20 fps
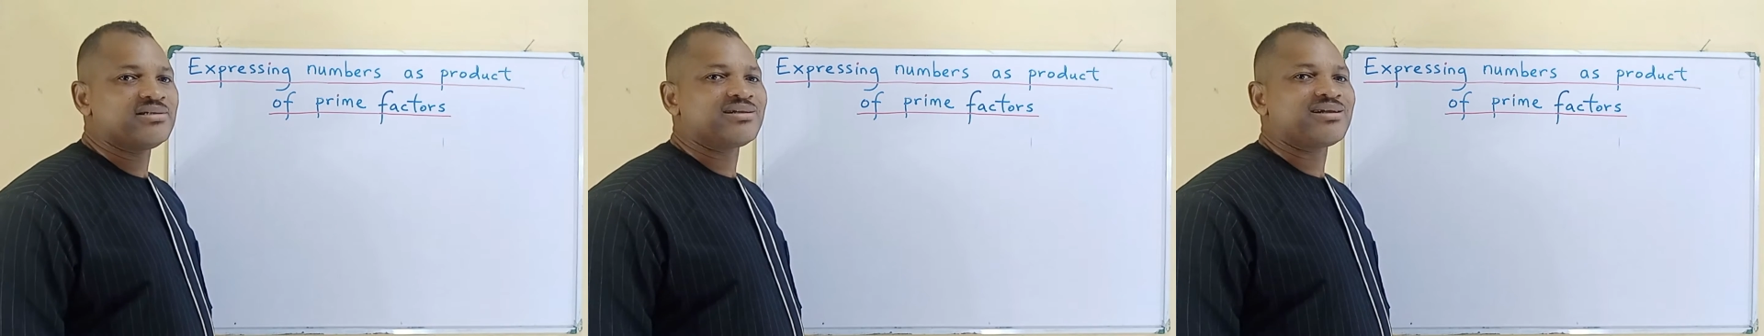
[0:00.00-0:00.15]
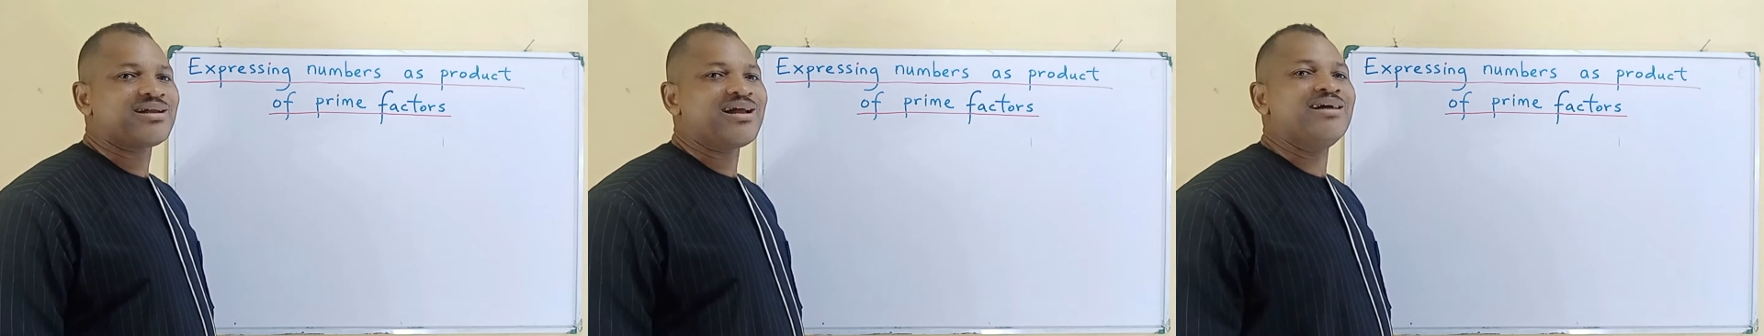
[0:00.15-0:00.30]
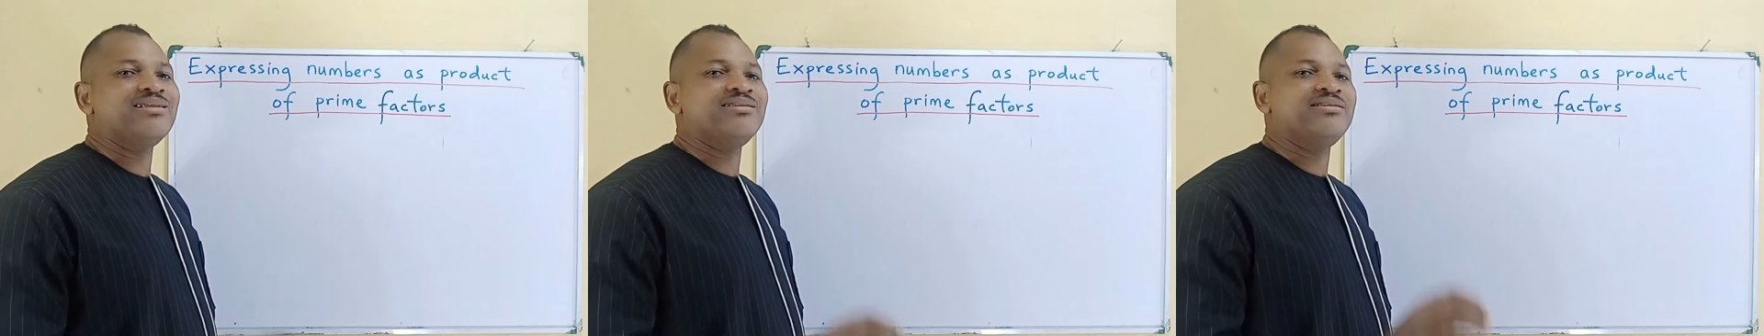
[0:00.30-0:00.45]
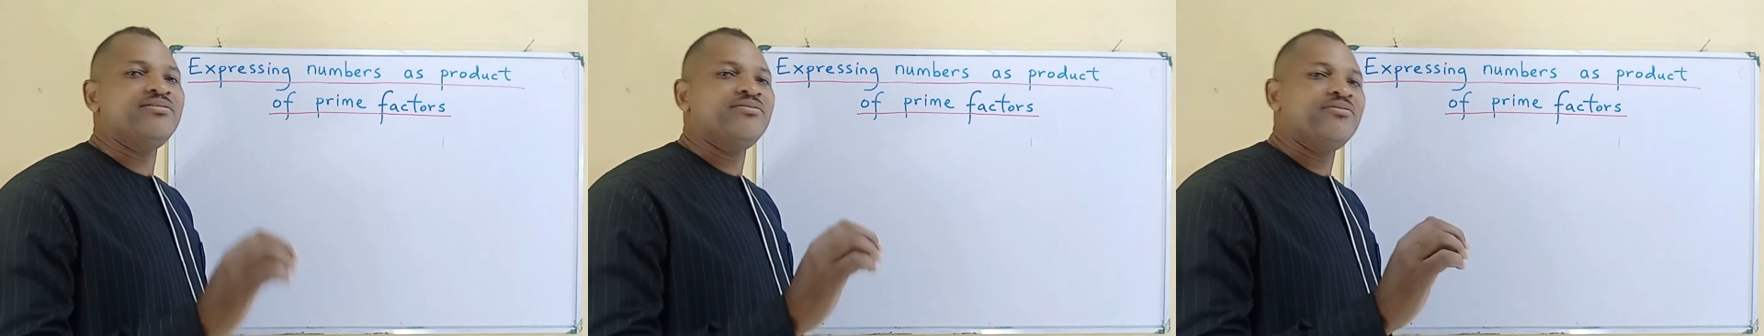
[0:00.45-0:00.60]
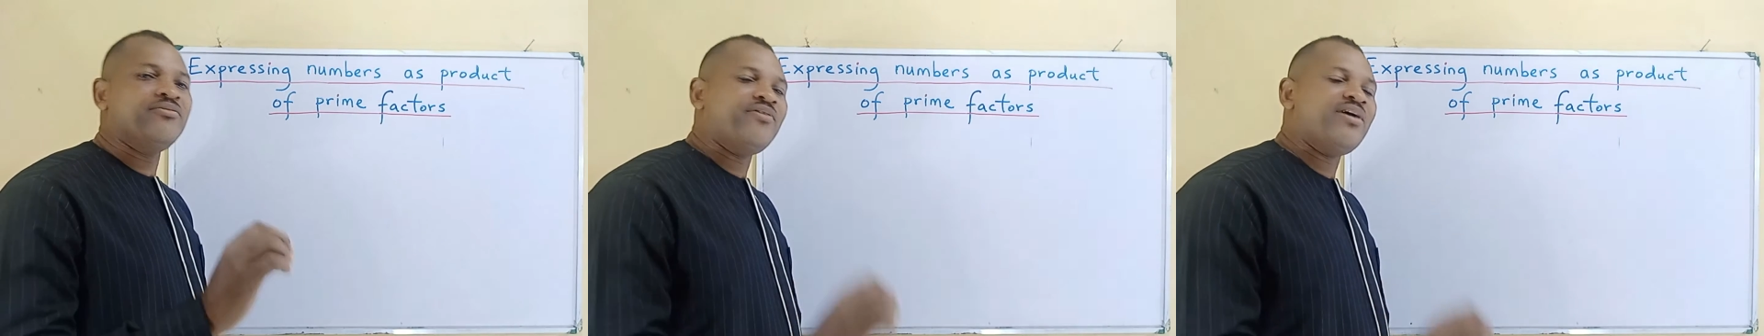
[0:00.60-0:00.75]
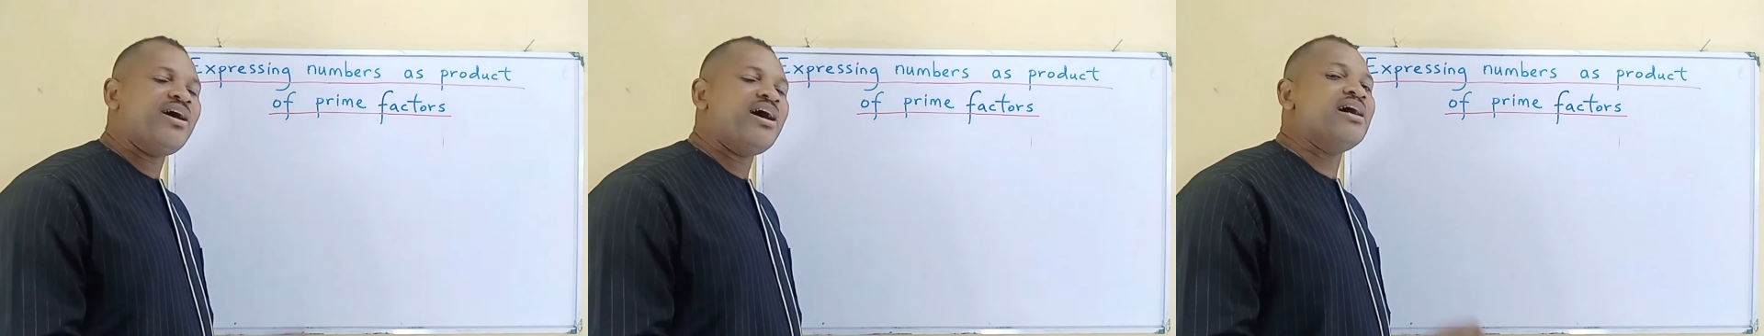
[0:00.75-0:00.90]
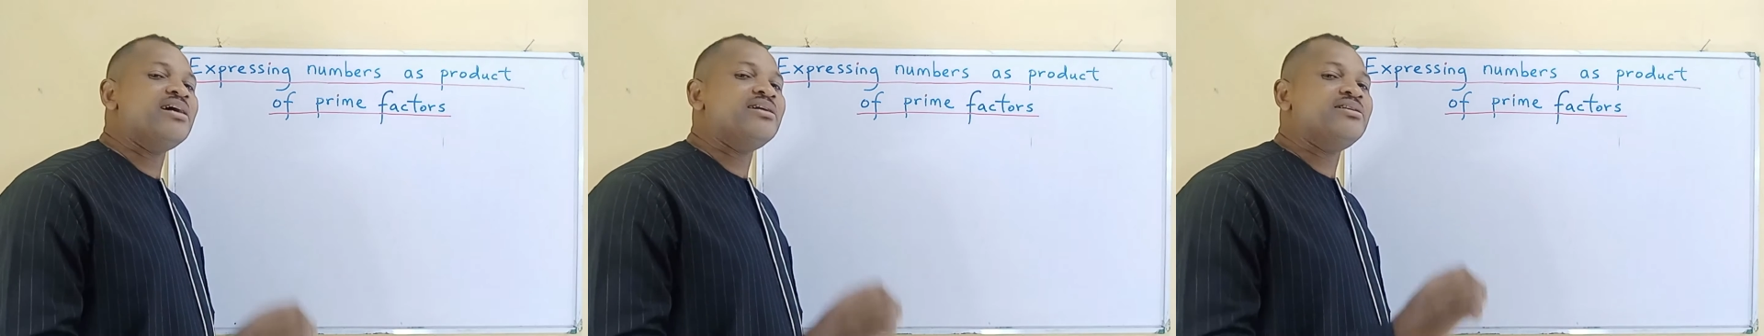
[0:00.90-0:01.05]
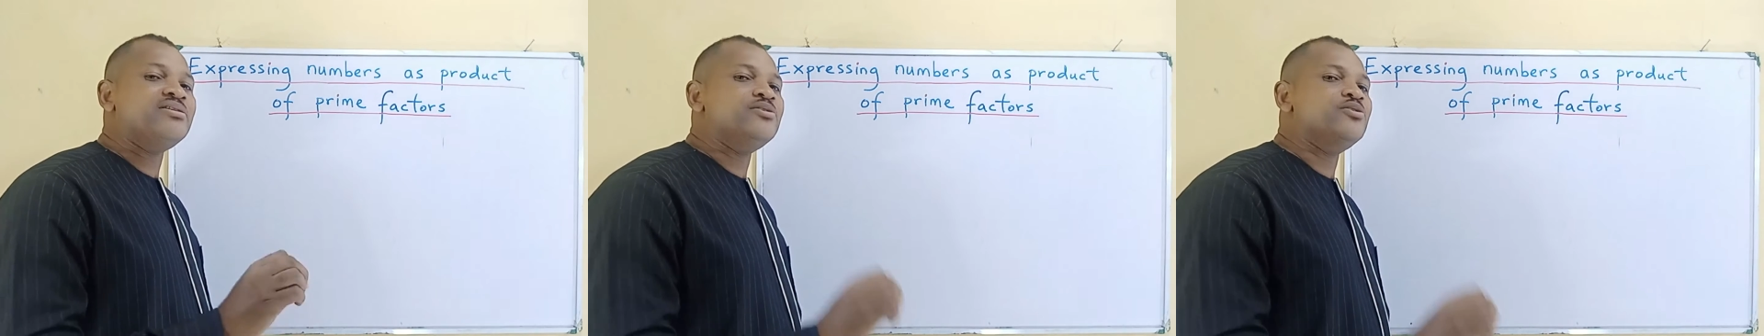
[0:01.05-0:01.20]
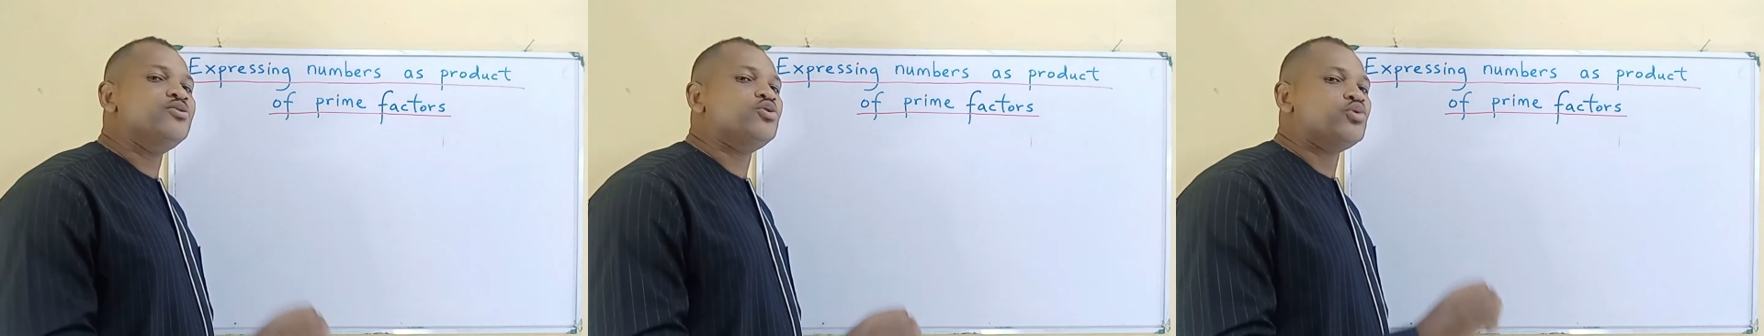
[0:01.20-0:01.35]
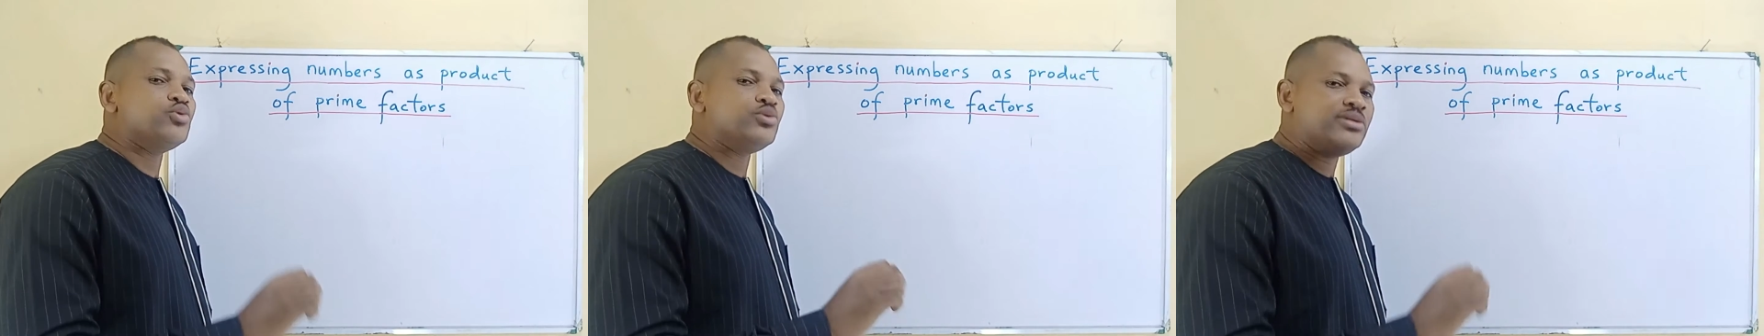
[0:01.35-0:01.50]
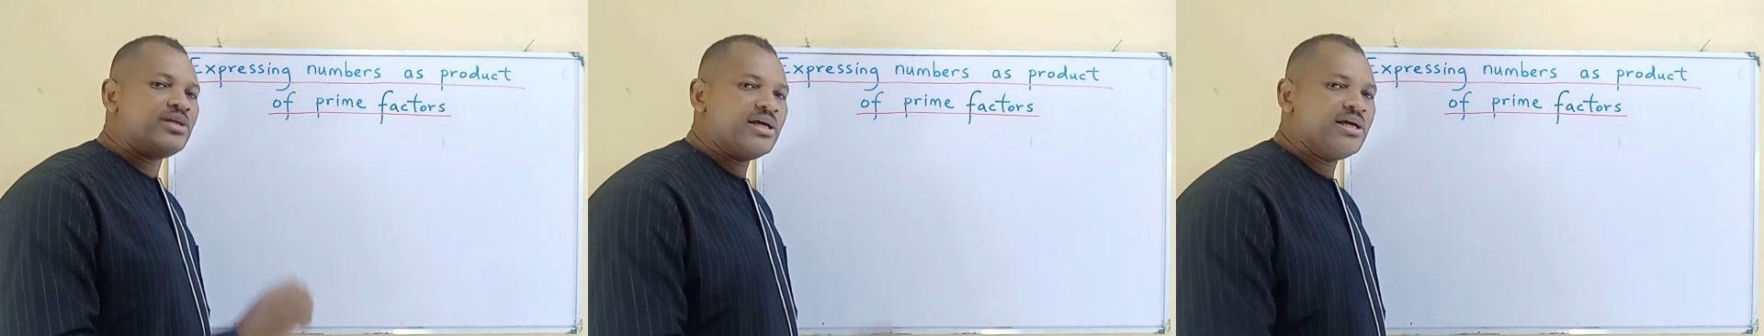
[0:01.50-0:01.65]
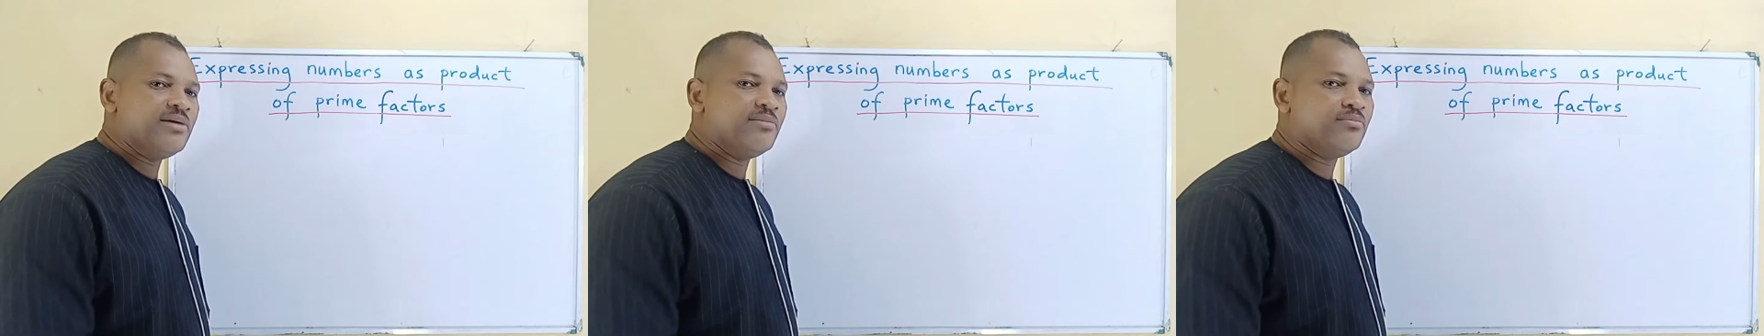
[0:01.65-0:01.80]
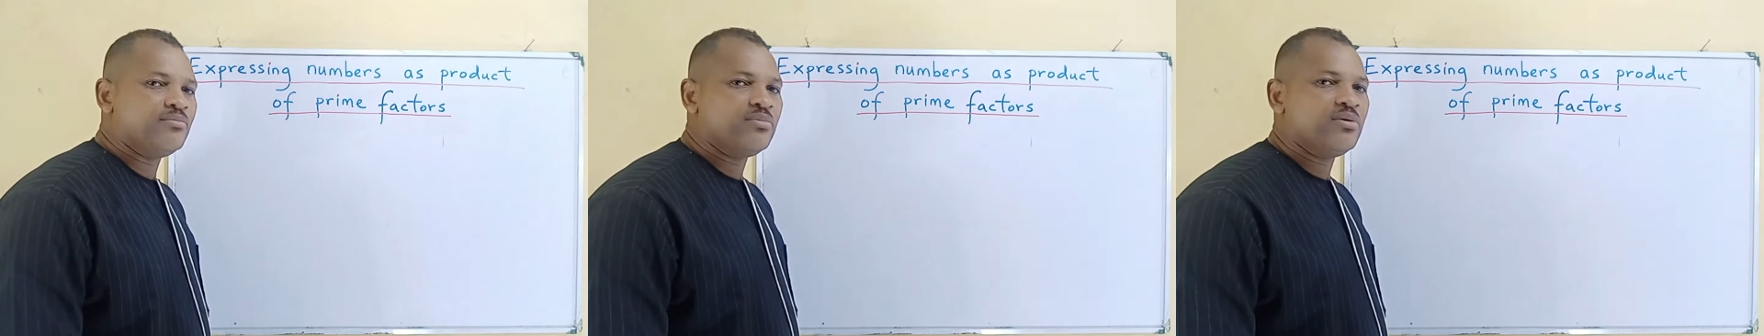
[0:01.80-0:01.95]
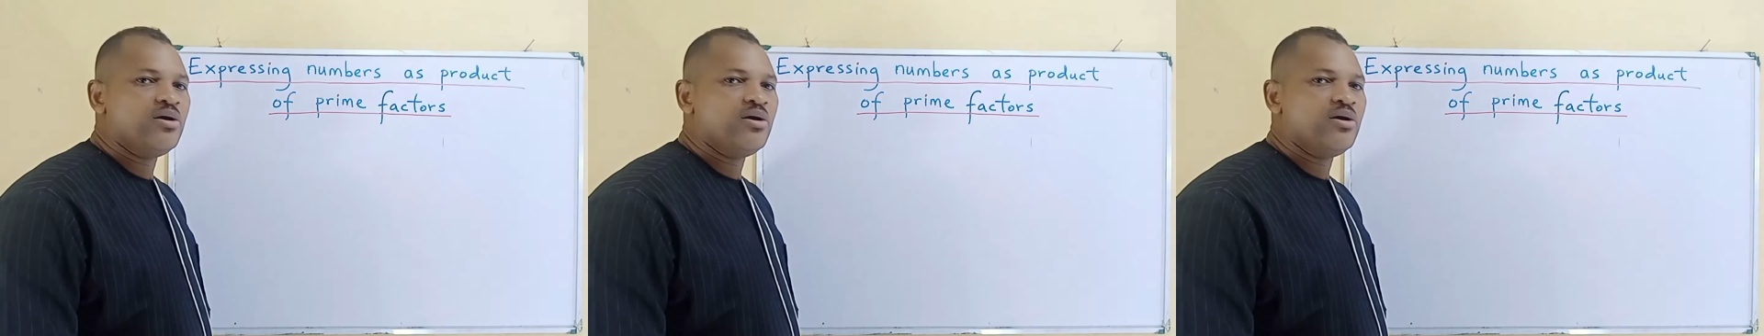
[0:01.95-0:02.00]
can divide into them